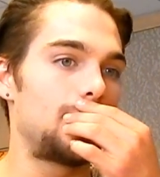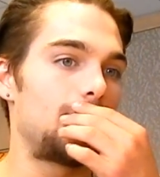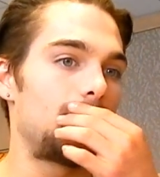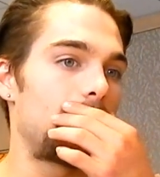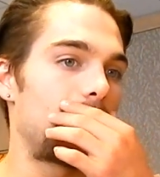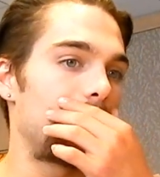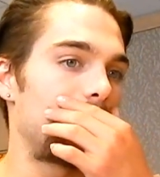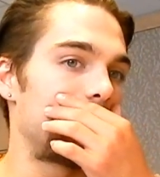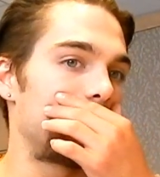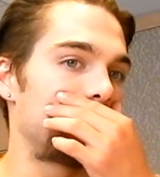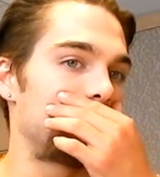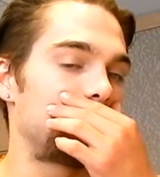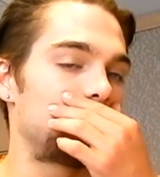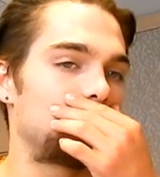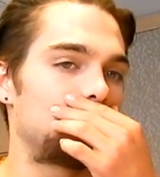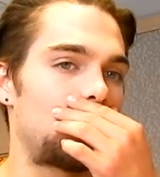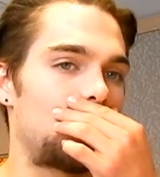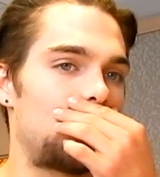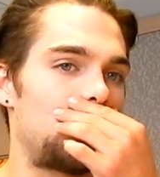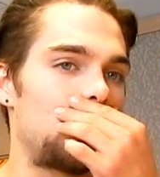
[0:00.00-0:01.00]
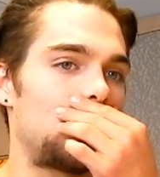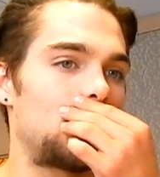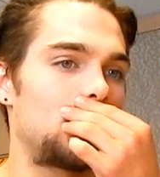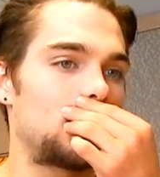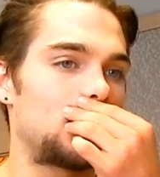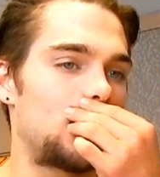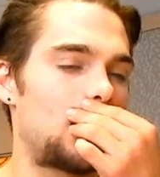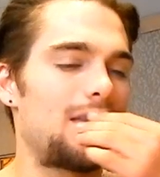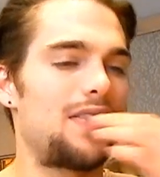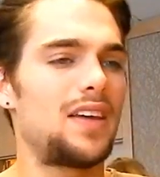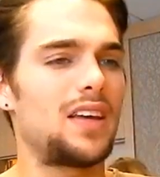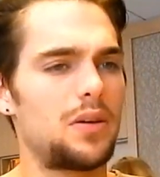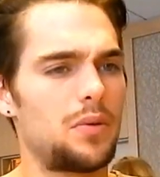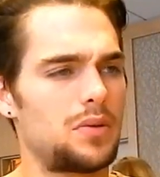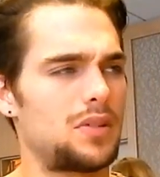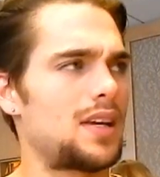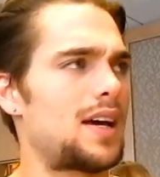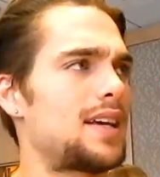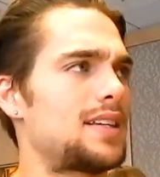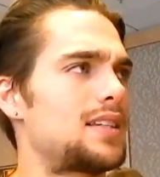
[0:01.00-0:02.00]
And I think it
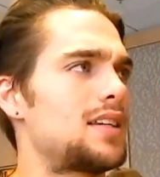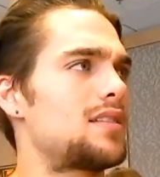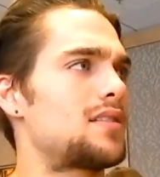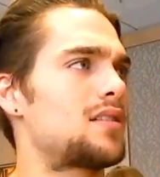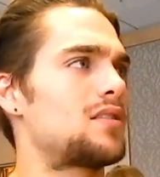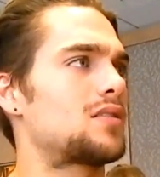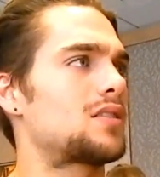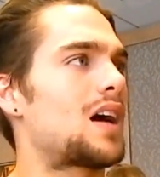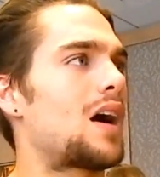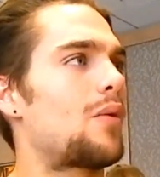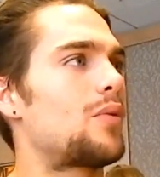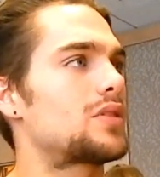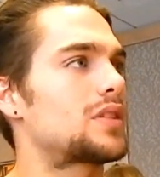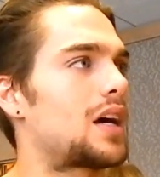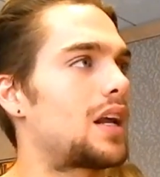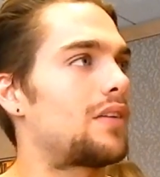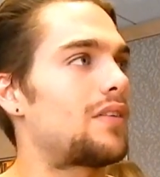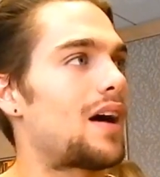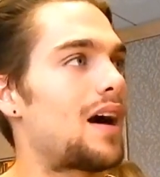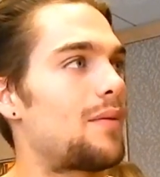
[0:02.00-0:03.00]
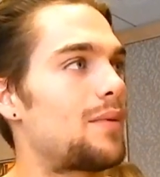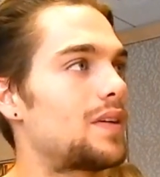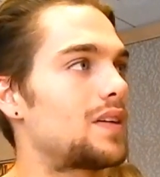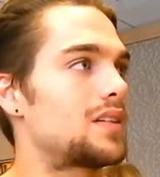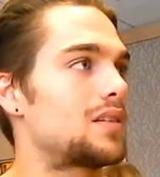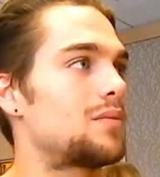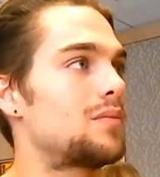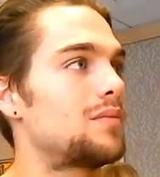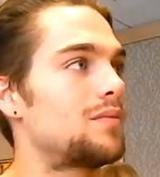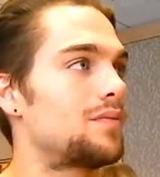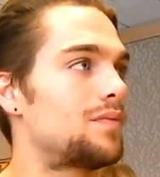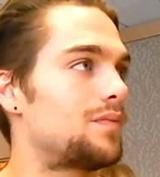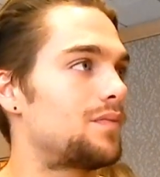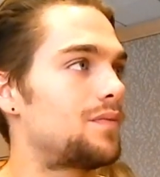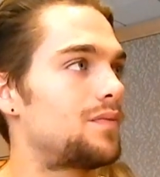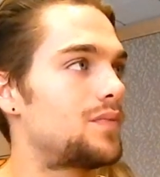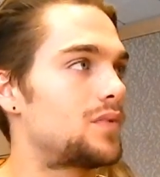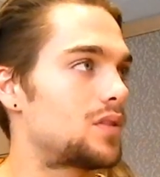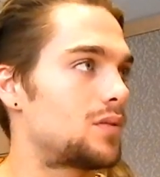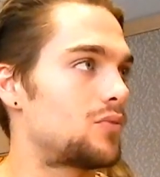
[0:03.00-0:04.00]
was last season. Scott was kind of having some
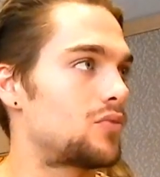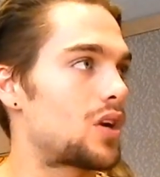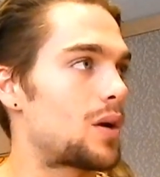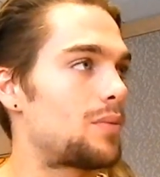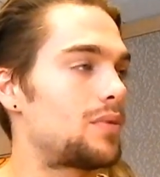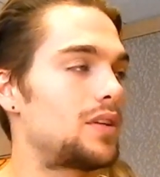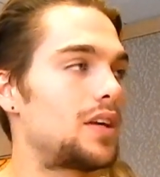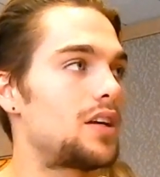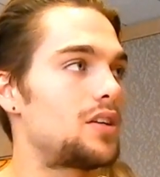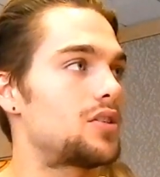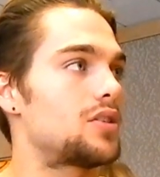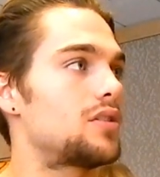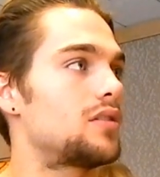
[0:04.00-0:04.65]
trepidation.